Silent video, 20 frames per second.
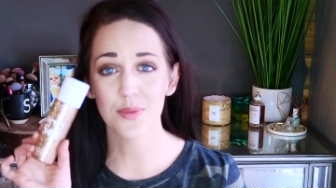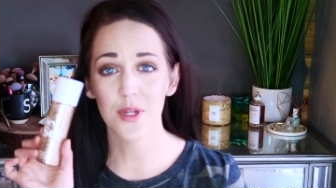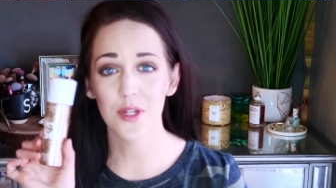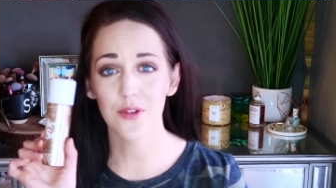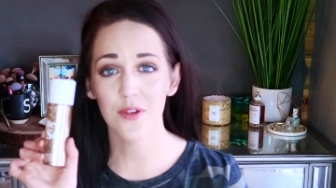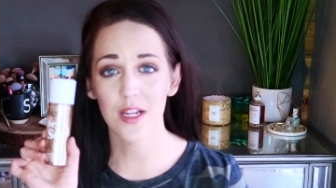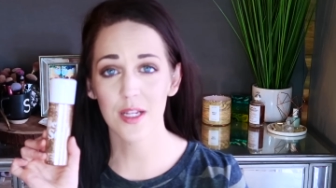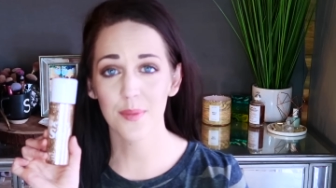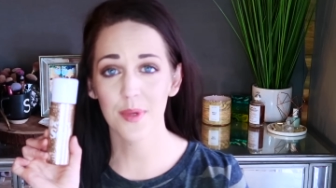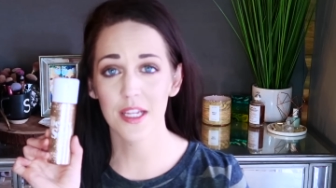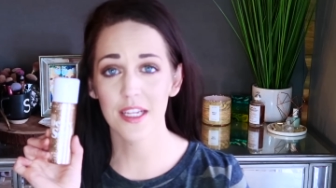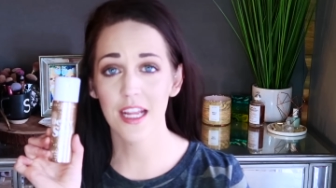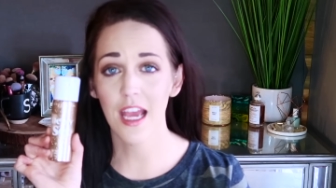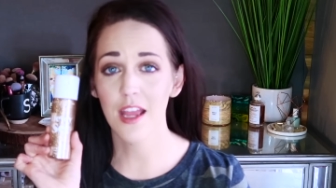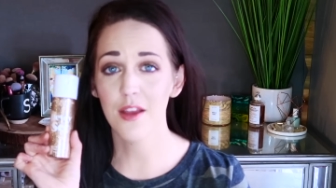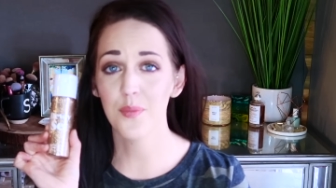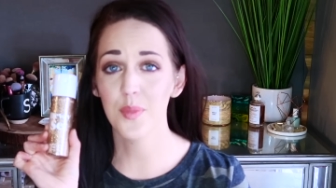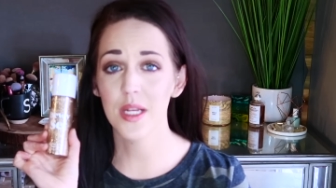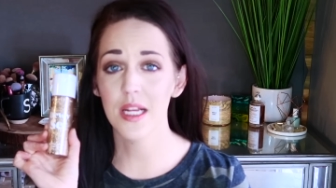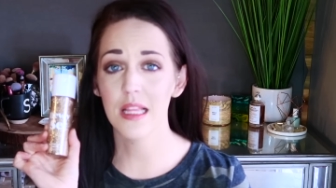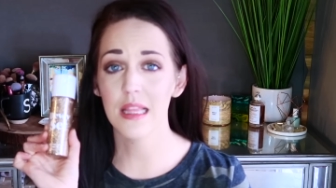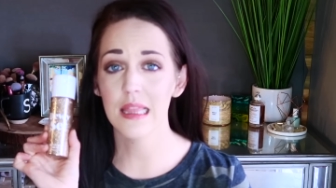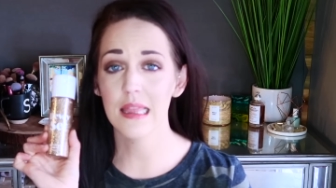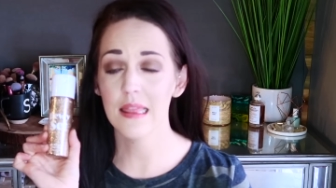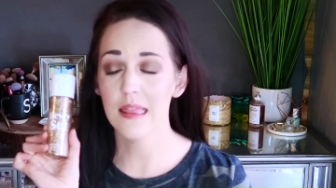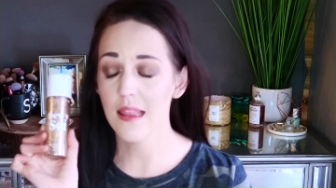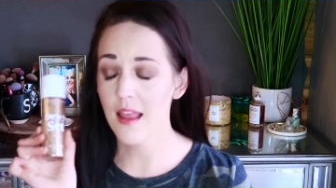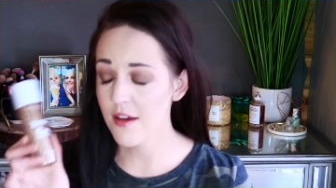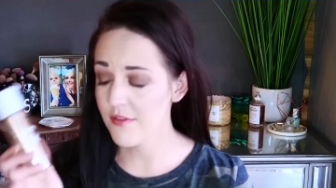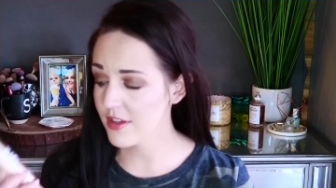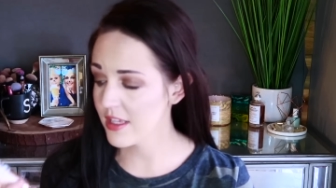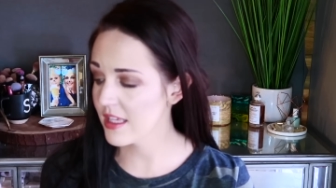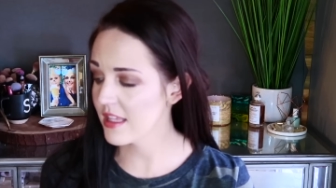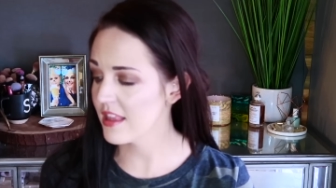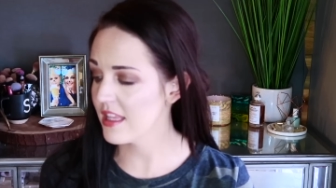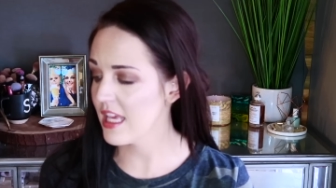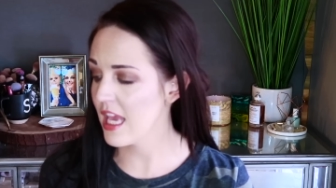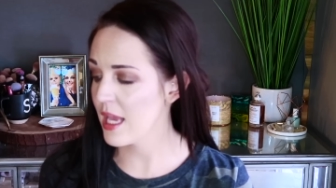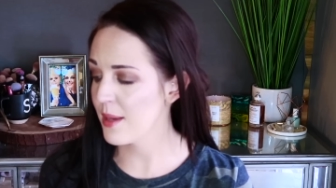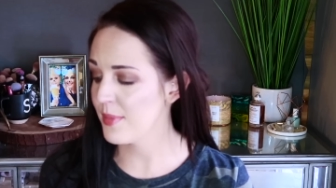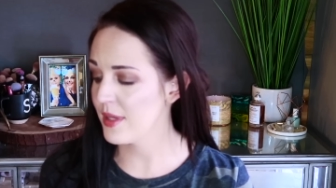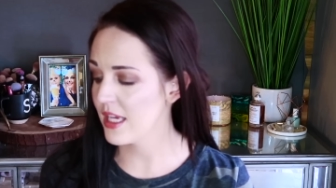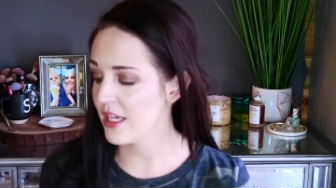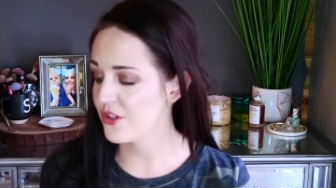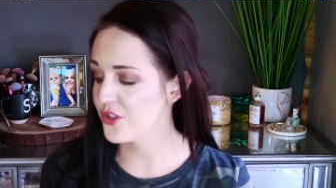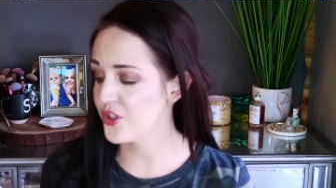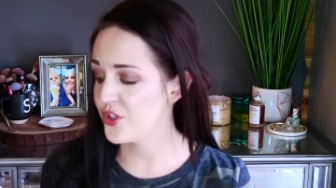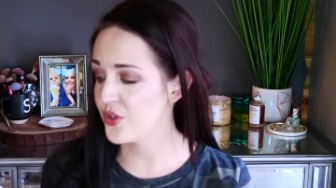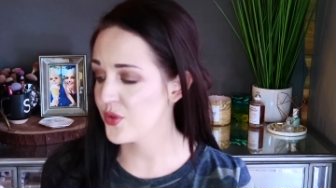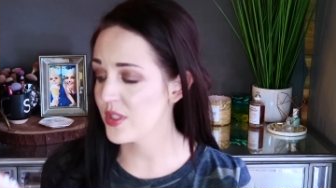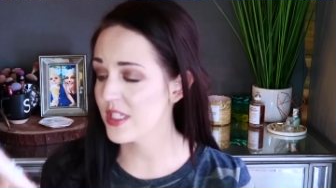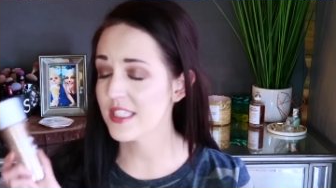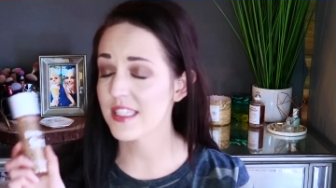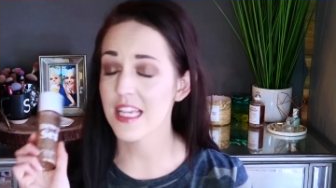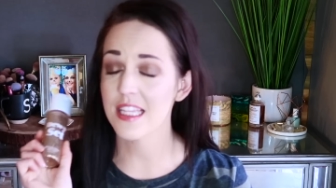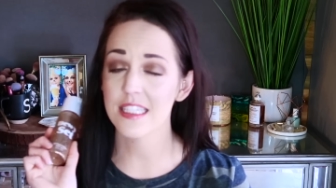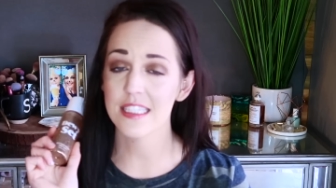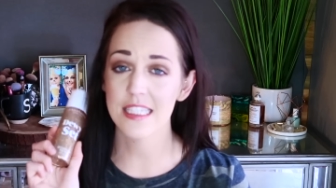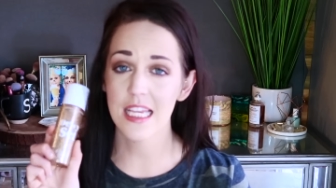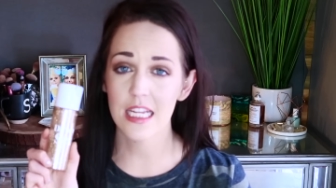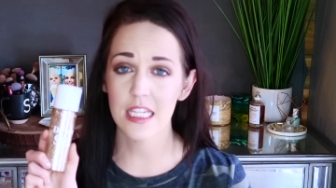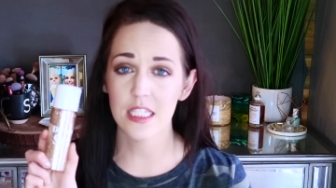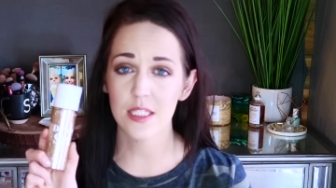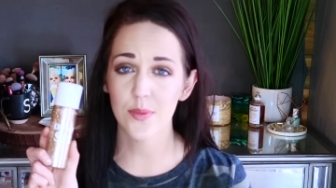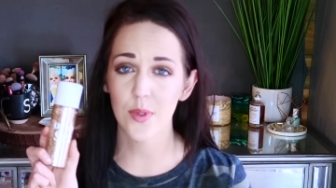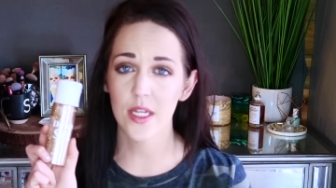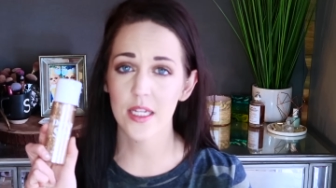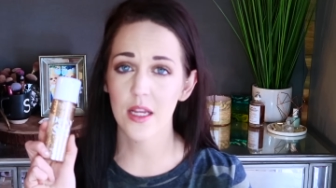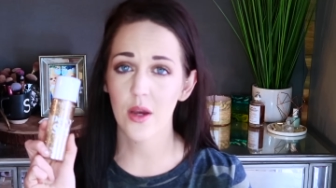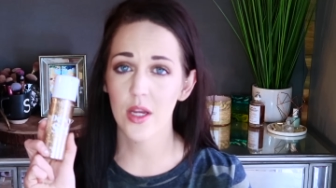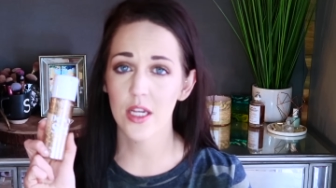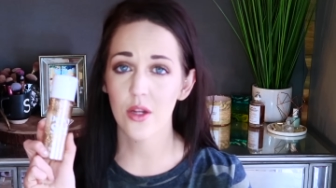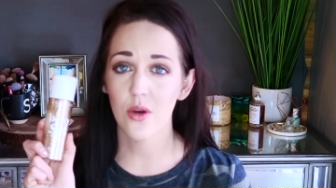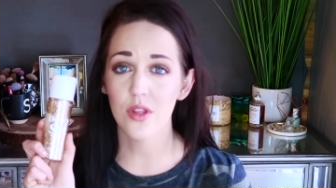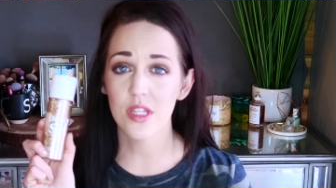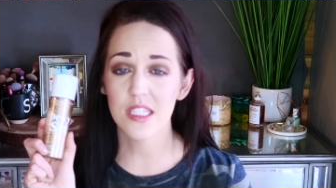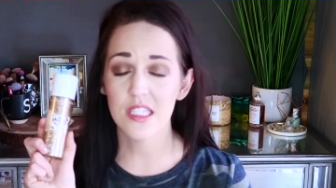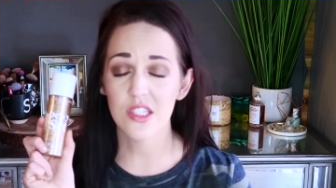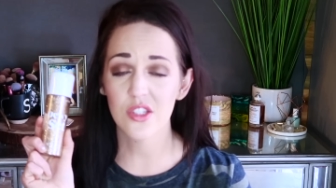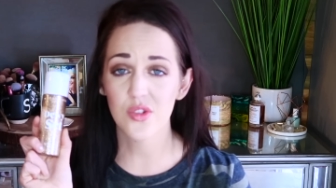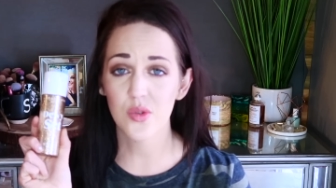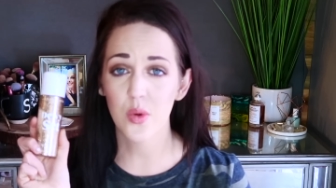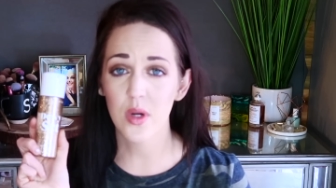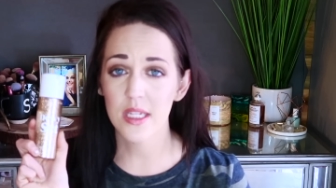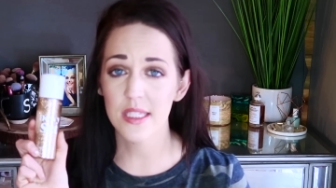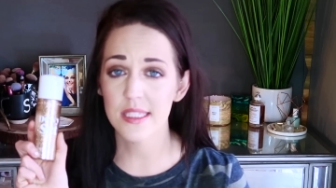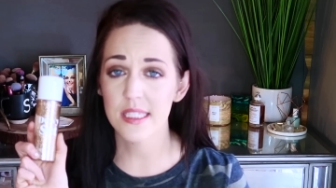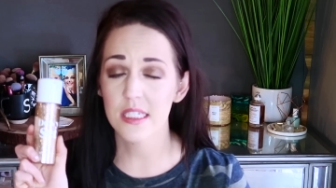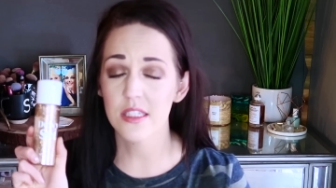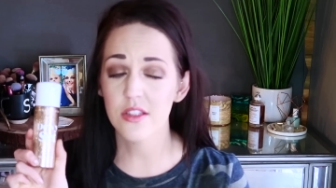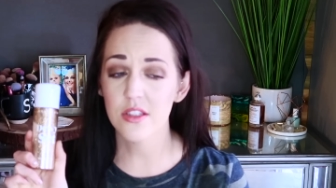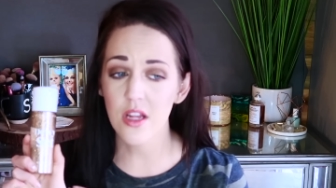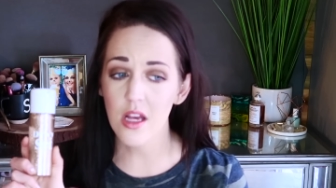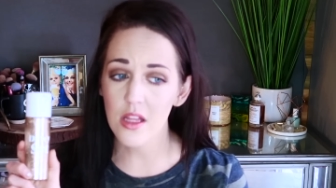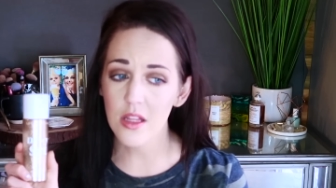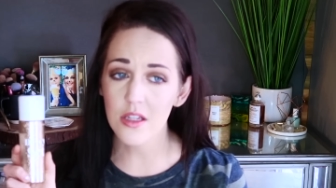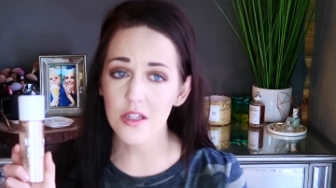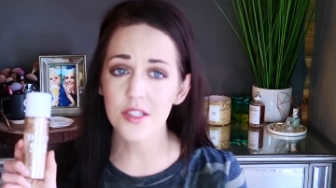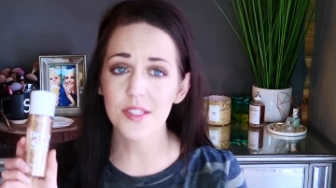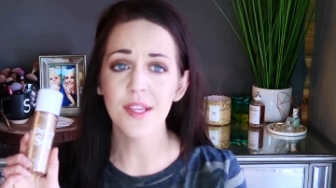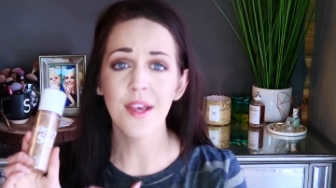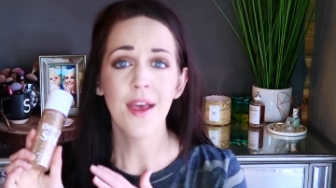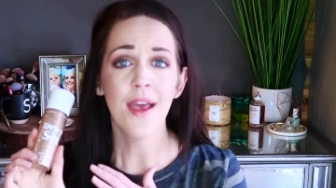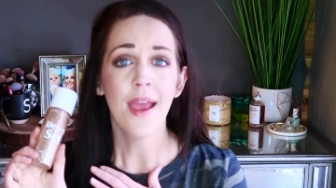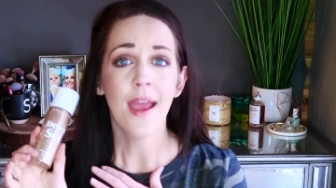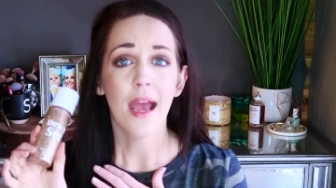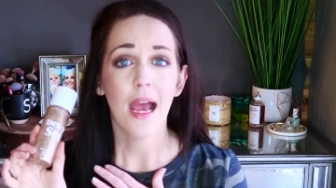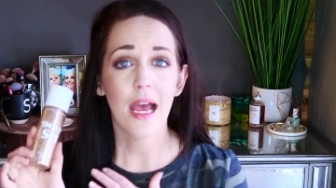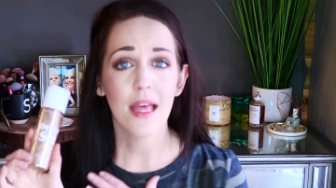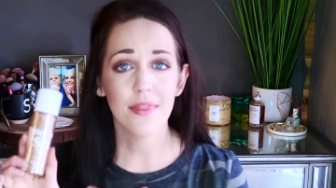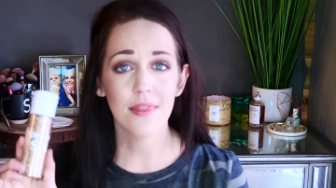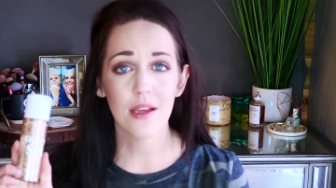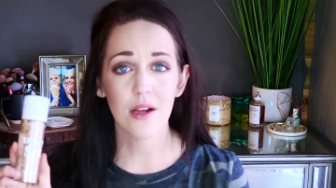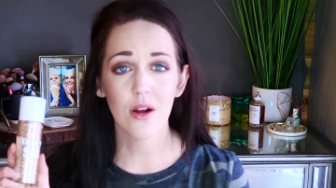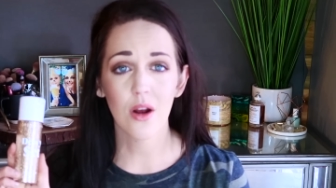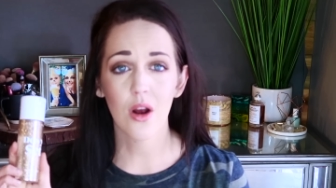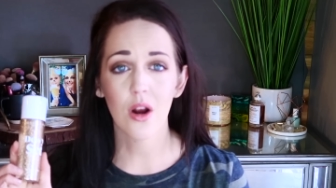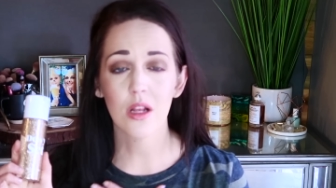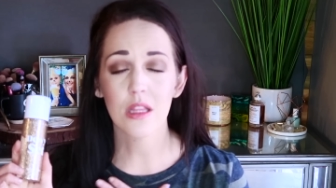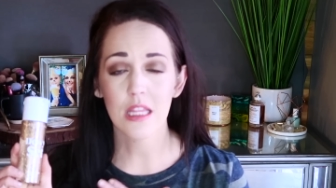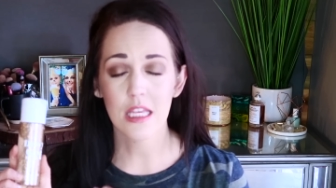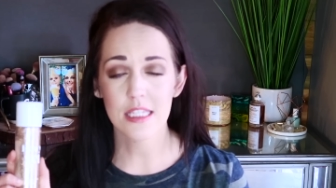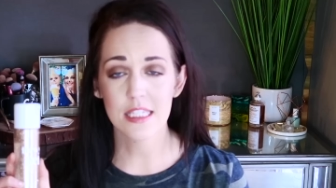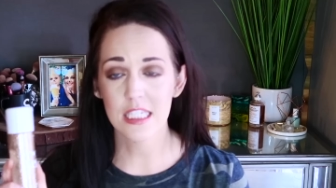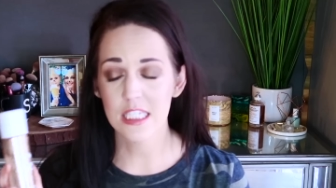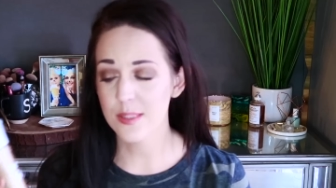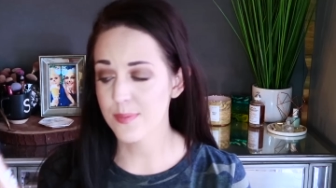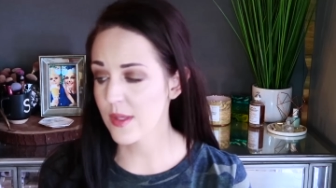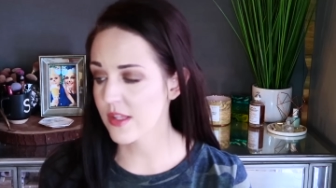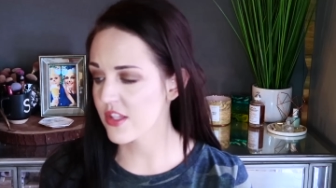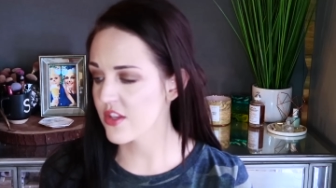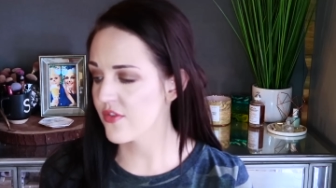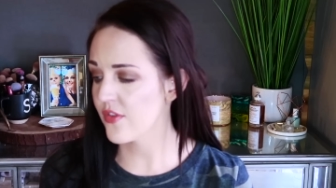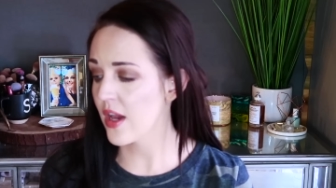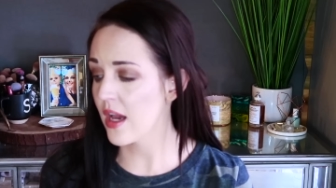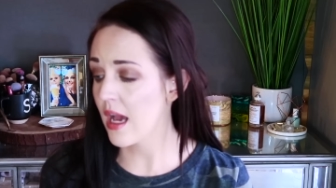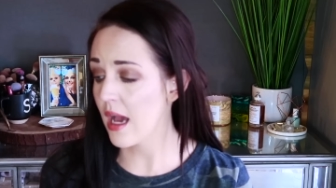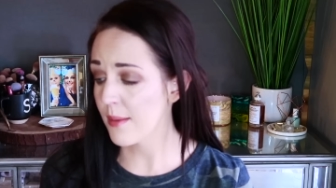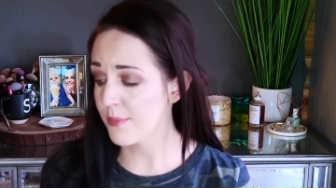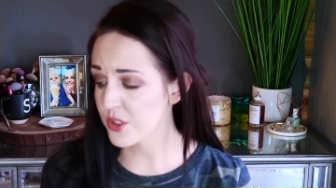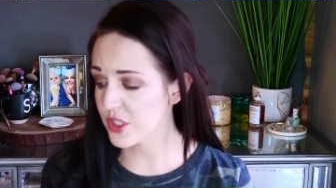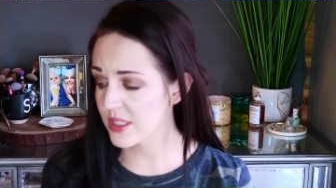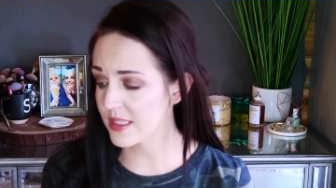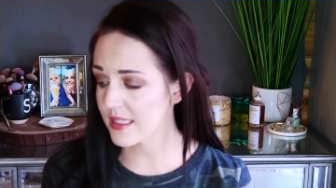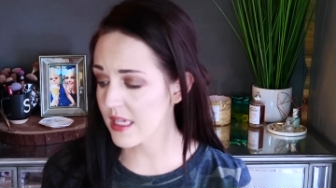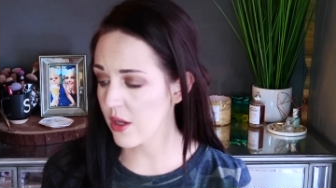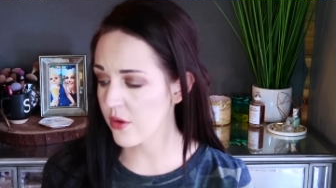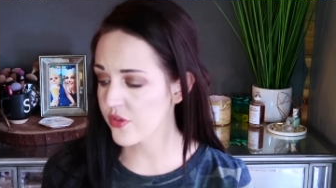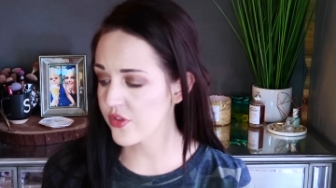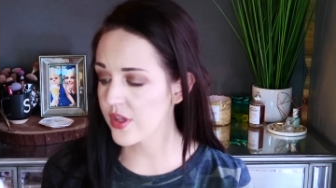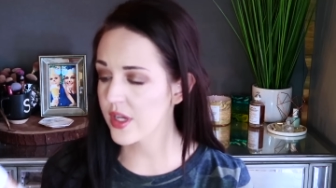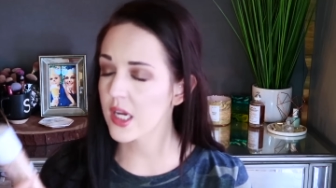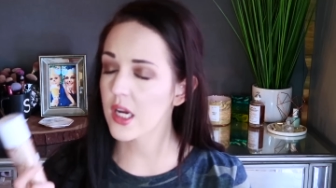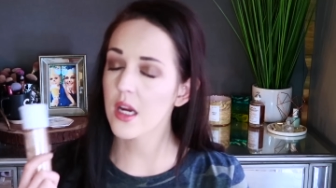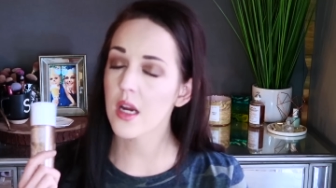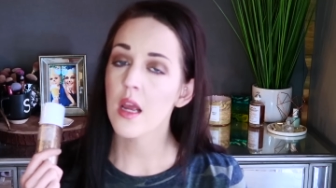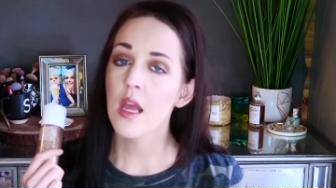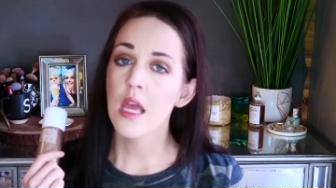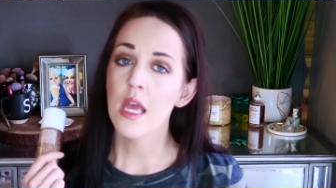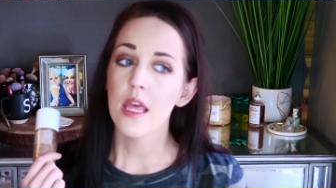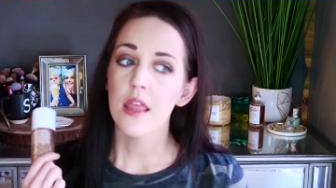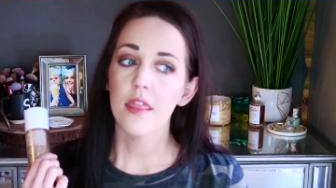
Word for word: spray to recommend. I've been loving the ABH Dewy Set setting spray. Now I know this is $26 and there are less expensive options out there.